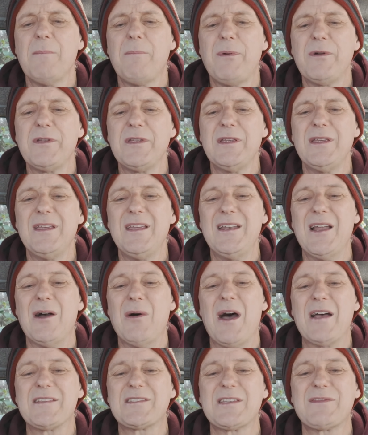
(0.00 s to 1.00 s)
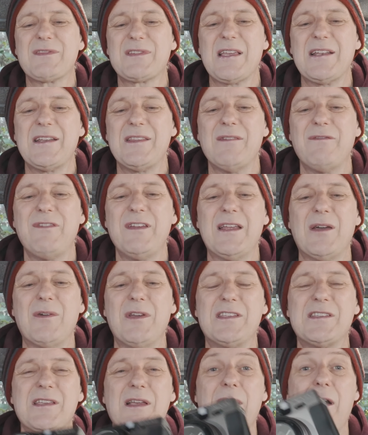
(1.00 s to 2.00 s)
But, you know, as I've said in the video,
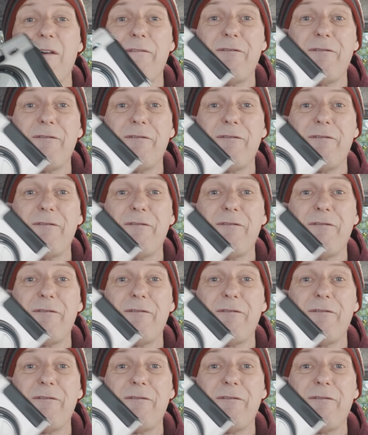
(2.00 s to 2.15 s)
it's